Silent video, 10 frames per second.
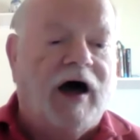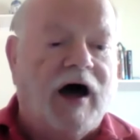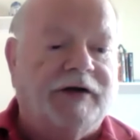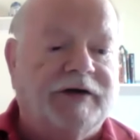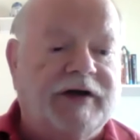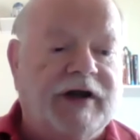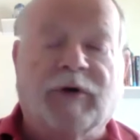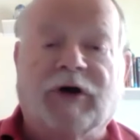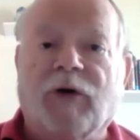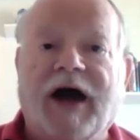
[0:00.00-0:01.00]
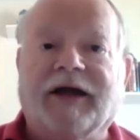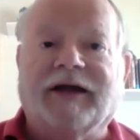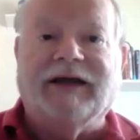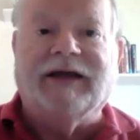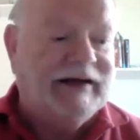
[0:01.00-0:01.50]

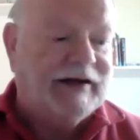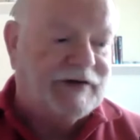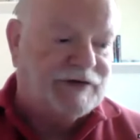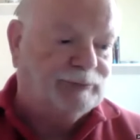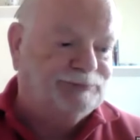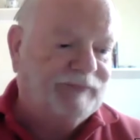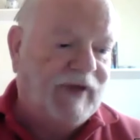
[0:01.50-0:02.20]
undemocratic elitism.